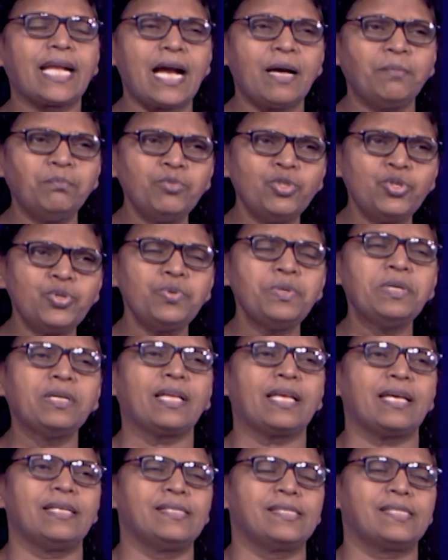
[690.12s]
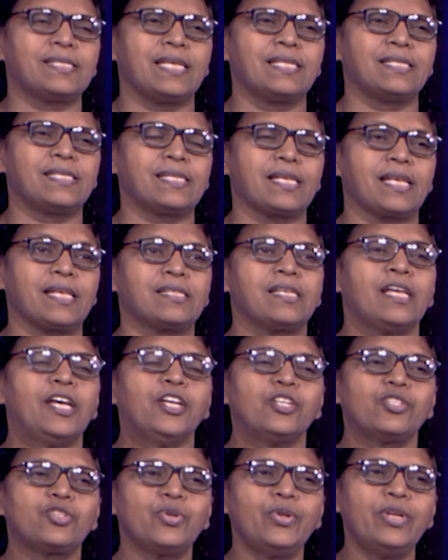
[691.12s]
come to a consensus
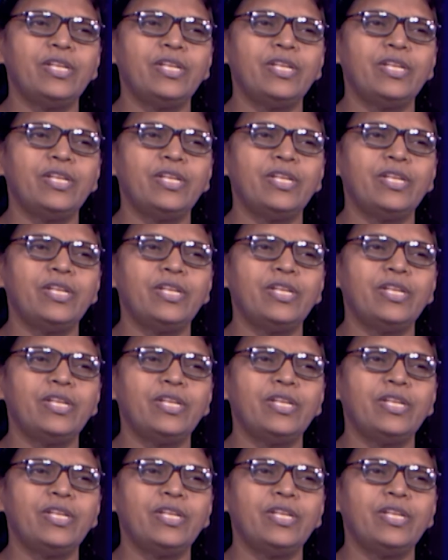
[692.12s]
to